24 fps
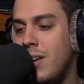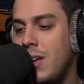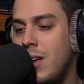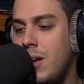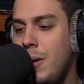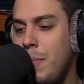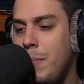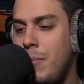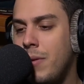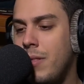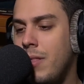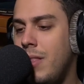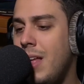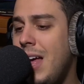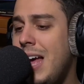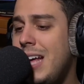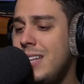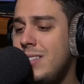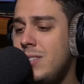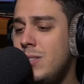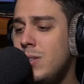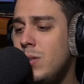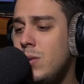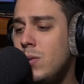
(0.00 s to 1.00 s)
but that's
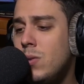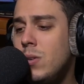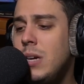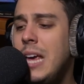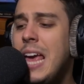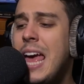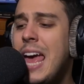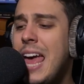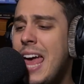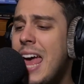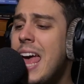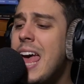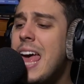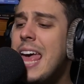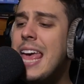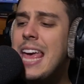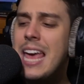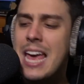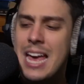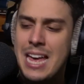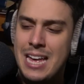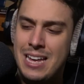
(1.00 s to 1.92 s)
okay.